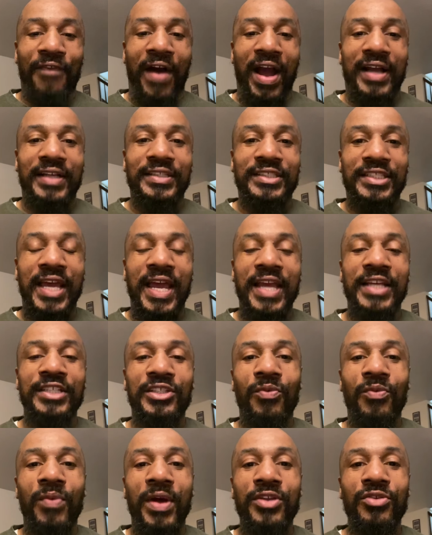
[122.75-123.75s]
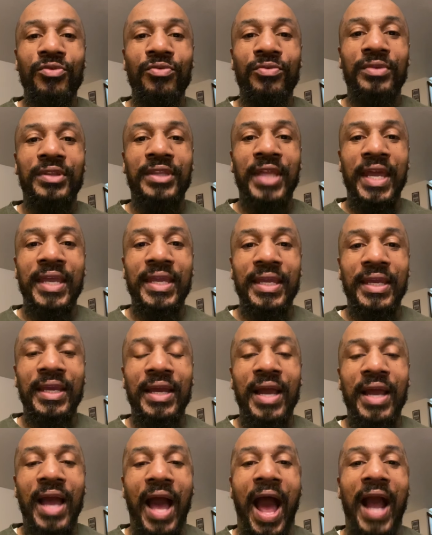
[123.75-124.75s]
I could change the way you think,
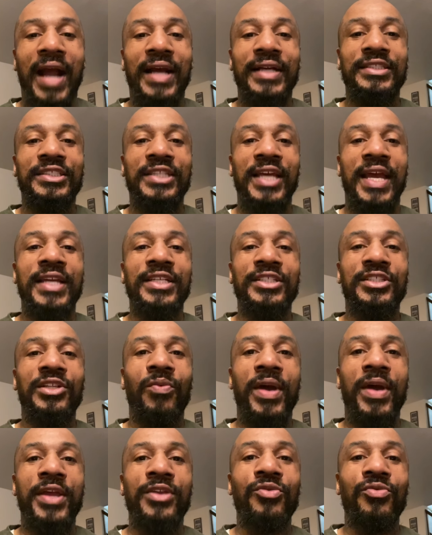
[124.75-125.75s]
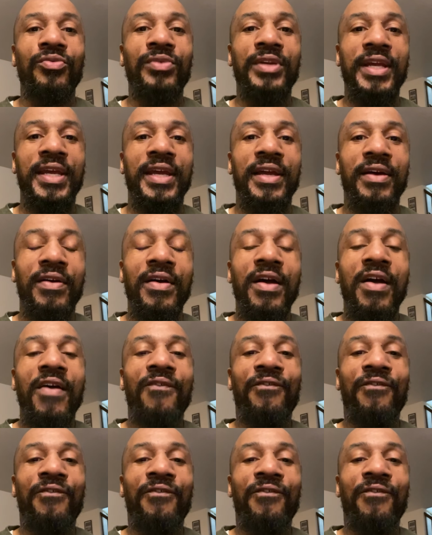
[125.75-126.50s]
I could change the way you live.